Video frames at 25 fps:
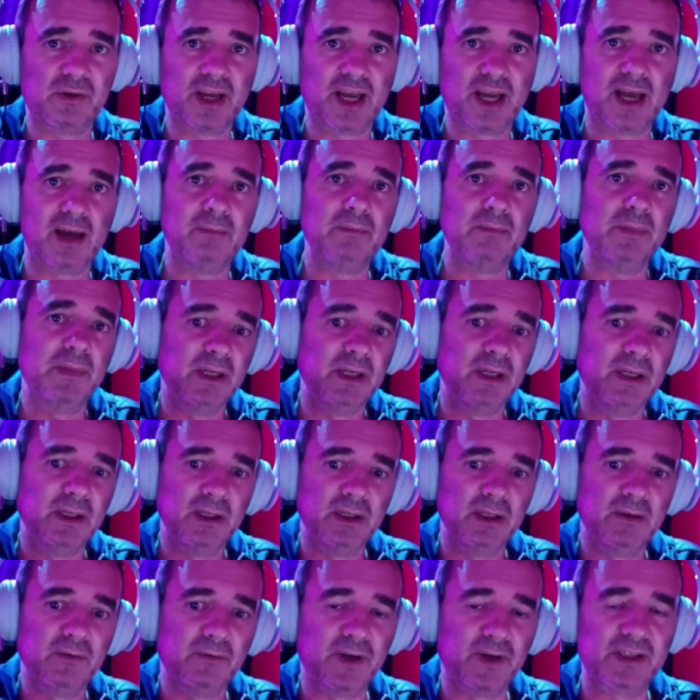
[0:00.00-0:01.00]
come,
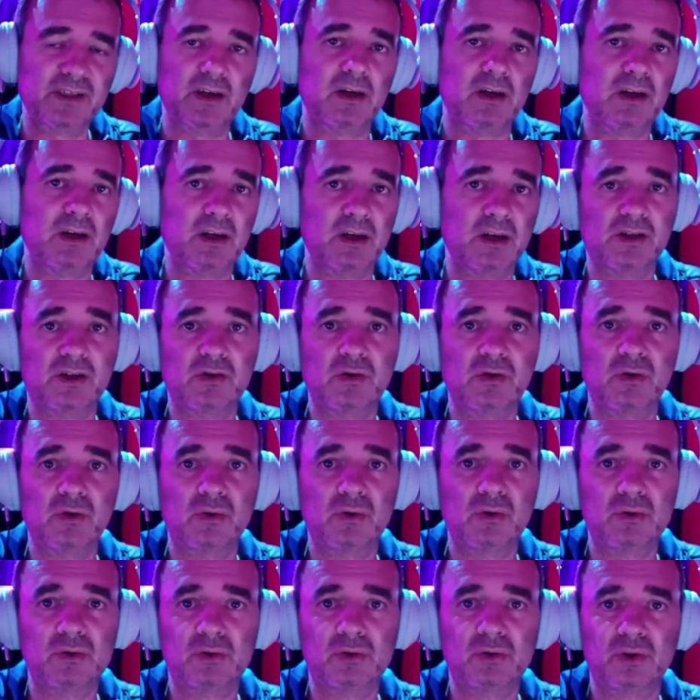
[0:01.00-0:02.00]
first orders
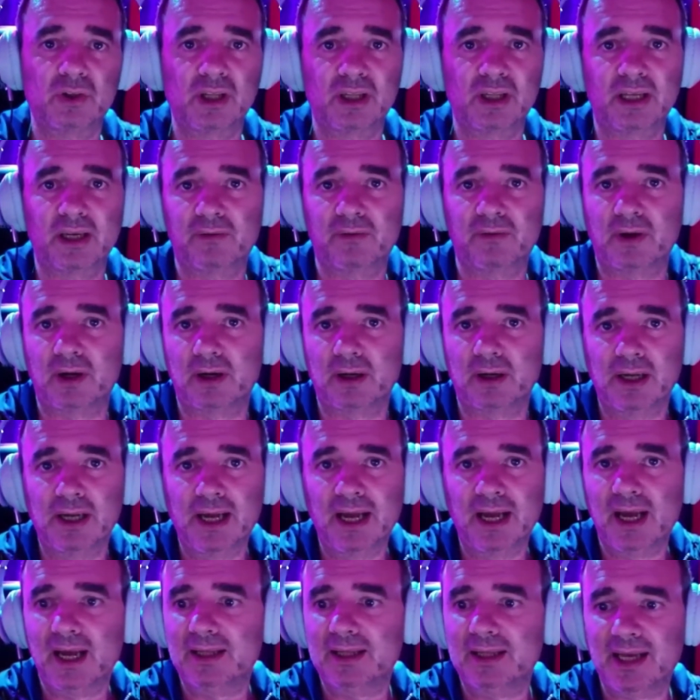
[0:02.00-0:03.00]
to, to deliver.
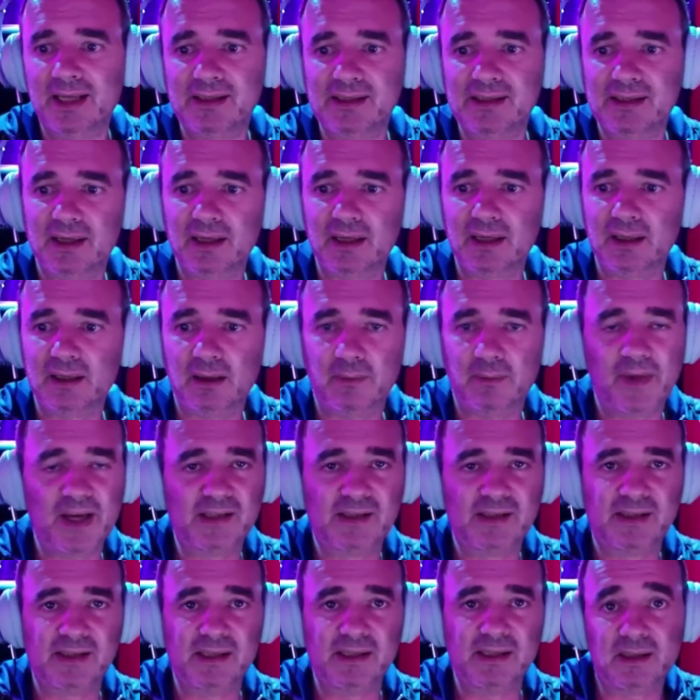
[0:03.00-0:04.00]
And that's uh, the
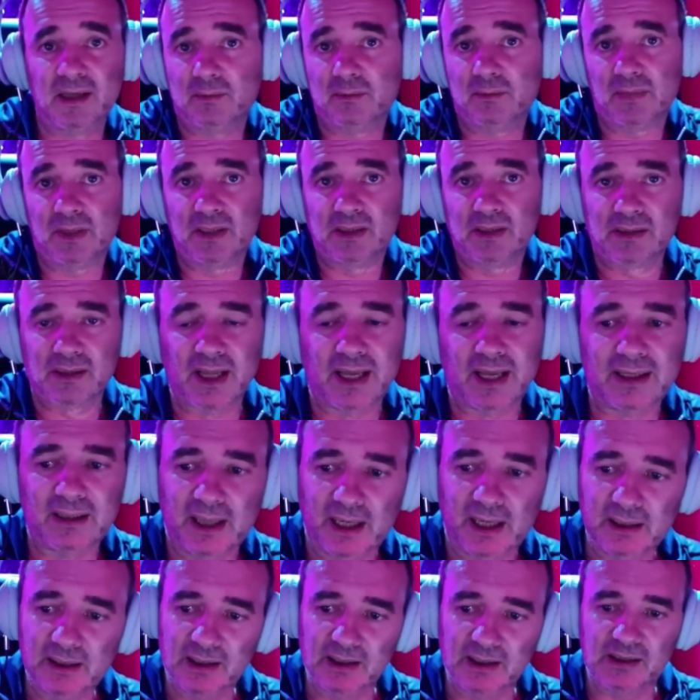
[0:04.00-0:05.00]
best system. It's like
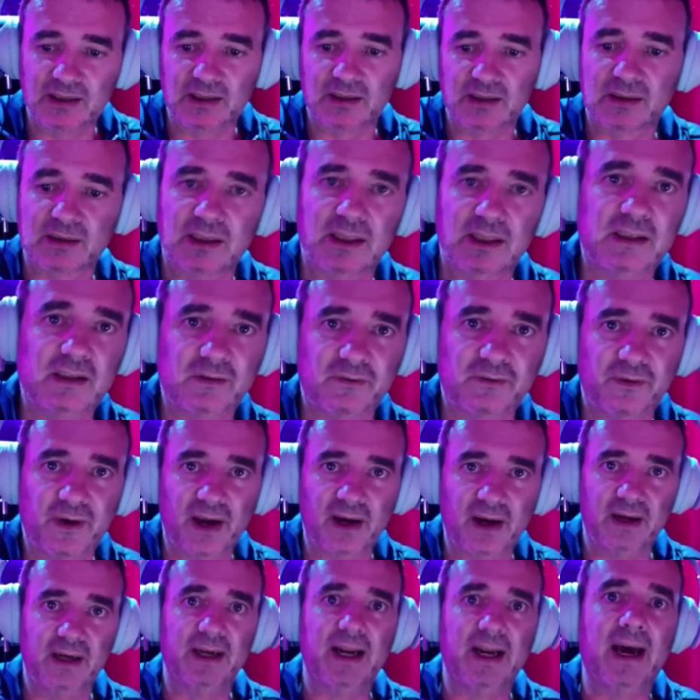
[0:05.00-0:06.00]
that. It's it's
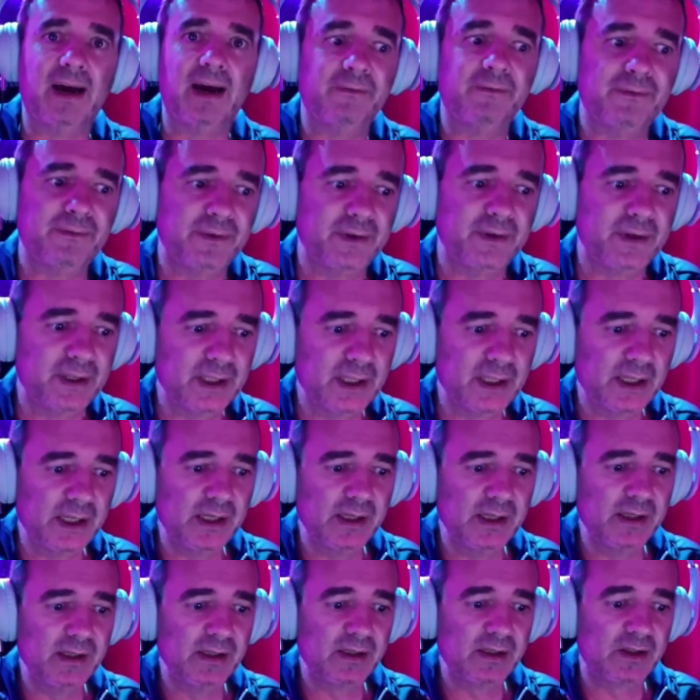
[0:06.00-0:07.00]
fair enough.
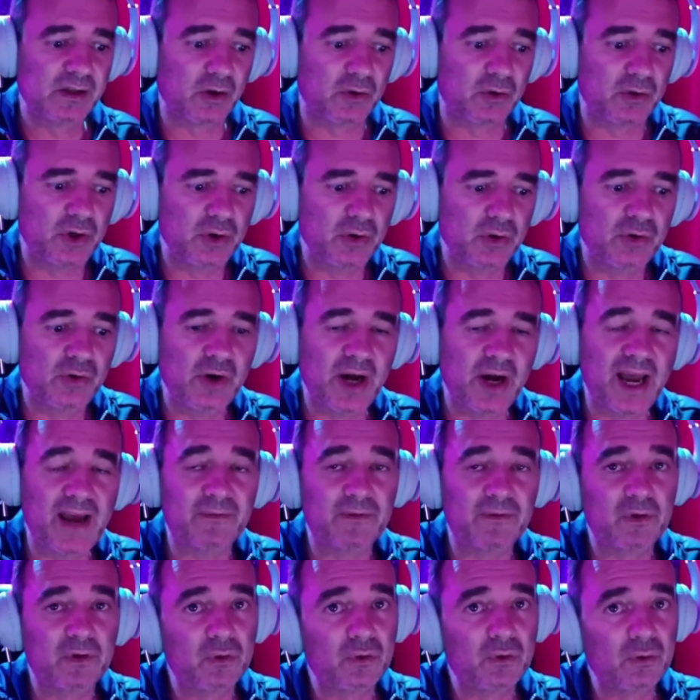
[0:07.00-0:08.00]
So you
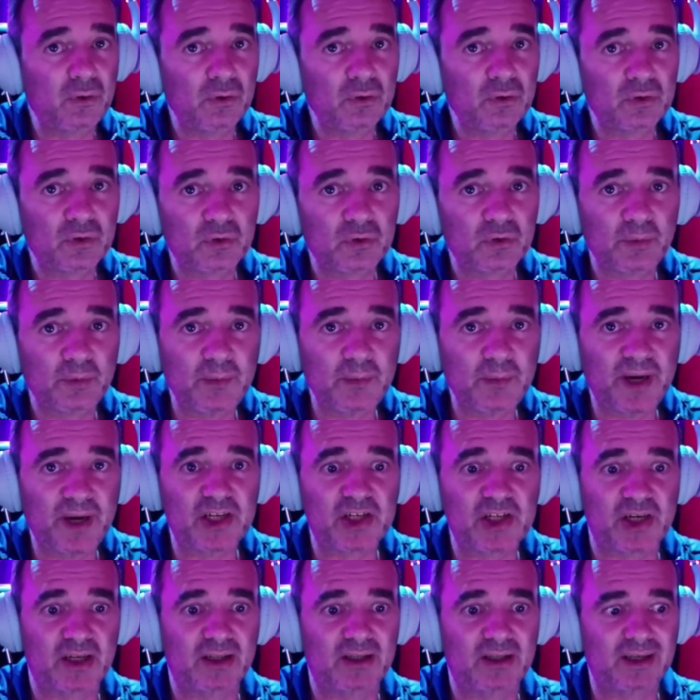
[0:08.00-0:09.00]
have to, to be
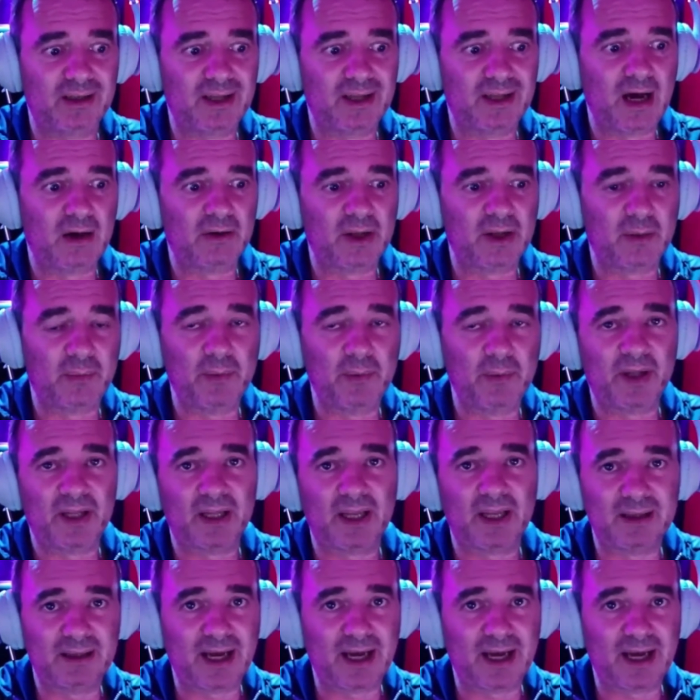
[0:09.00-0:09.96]
patient. And now the people that